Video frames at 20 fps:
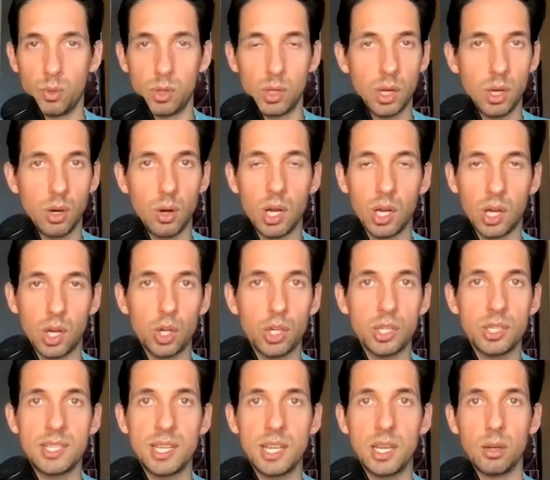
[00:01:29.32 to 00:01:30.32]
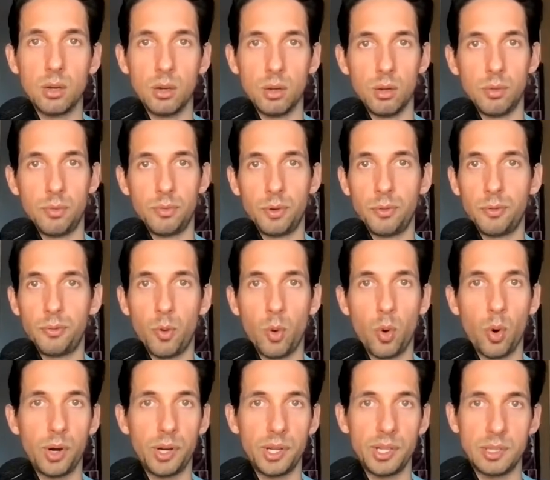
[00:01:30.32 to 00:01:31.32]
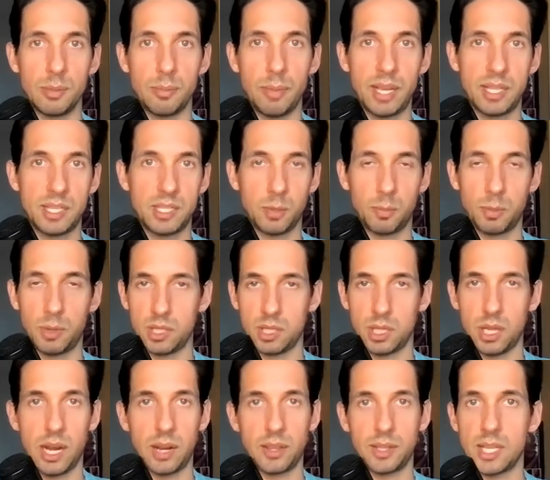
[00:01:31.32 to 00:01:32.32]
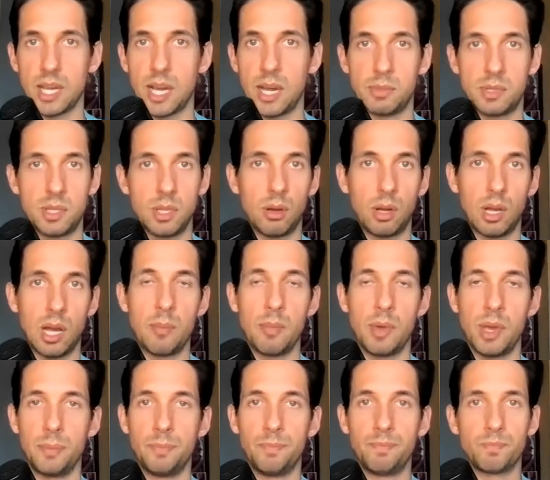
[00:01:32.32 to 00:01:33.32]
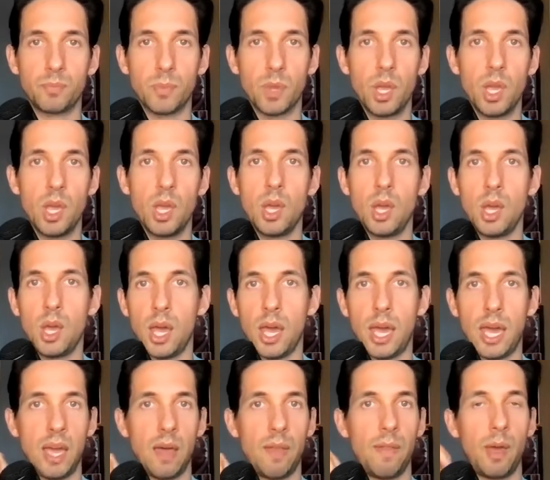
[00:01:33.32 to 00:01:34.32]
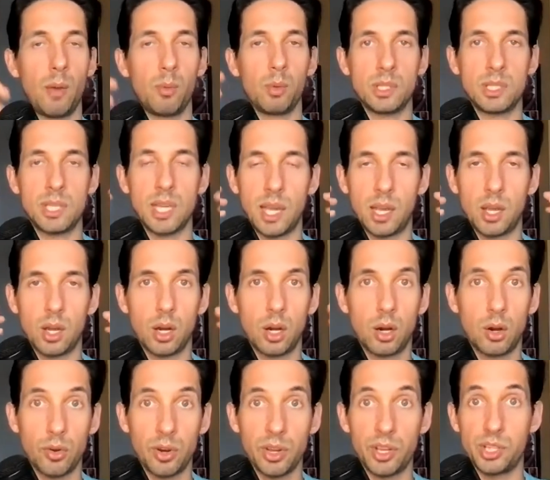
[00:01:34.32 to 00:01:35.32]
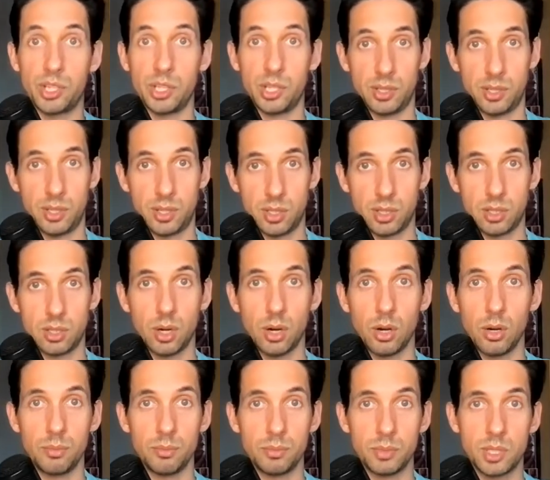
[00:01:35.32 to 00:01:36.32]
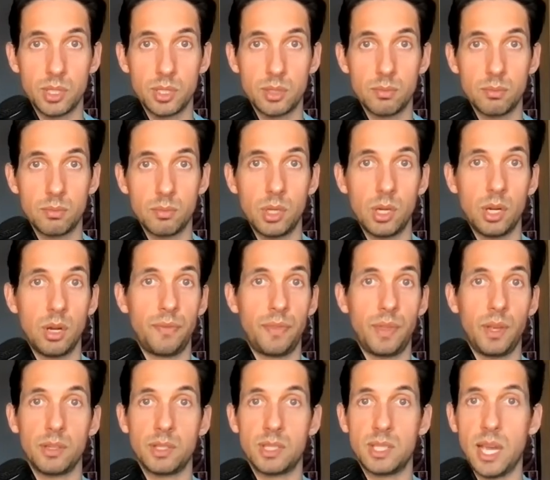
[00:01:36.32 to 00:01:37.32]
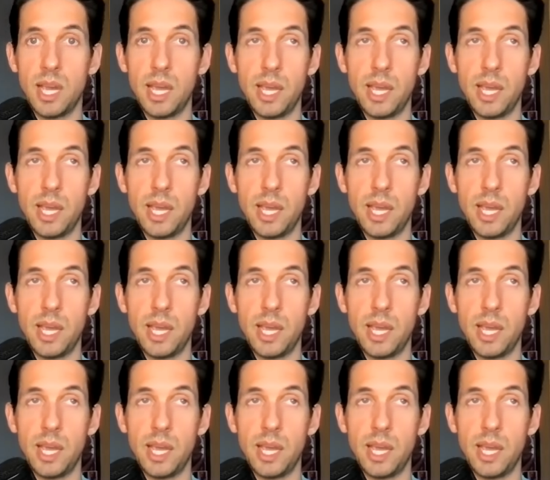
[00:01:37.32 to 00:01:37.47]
you know, a good deal for foreign and domestic, because a lot of the times they'll come in and they will take egregious terms. You know, they'll